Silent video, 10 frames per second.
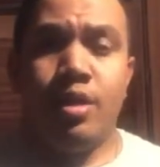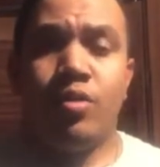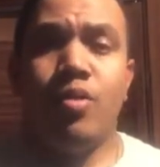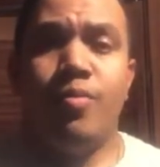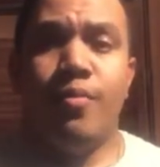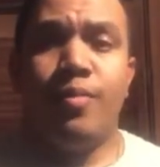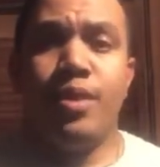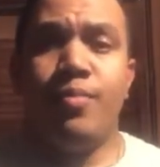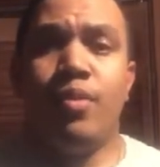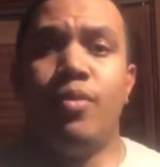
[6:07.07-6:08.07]
group of
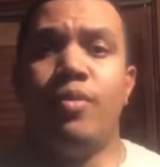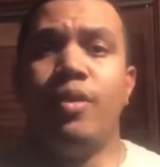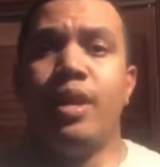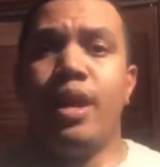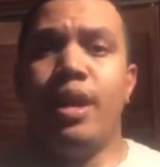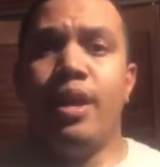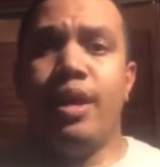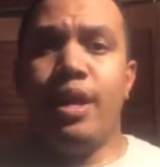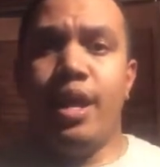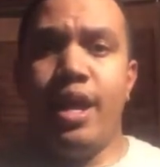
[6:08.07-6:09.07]
people
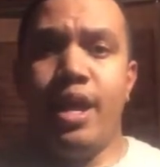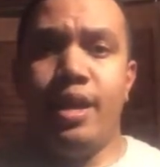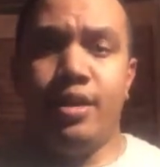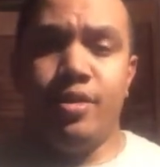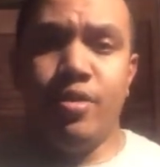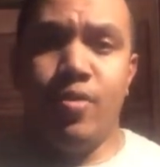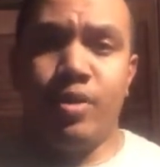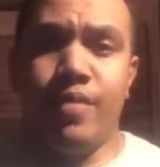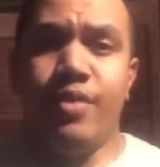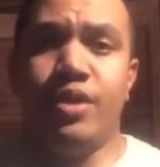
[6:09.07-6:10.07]
and, you know,
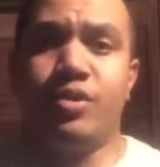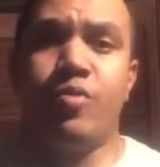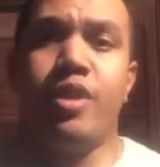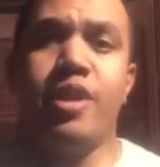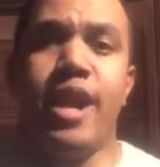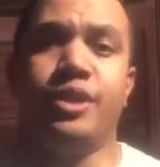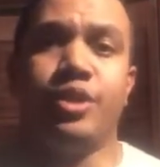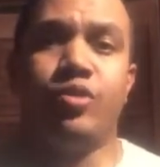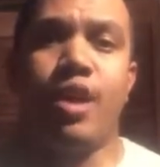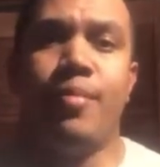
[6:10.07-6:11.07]
given this gritty
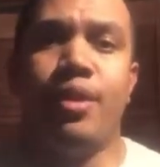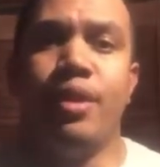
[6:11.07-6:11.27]
action drama,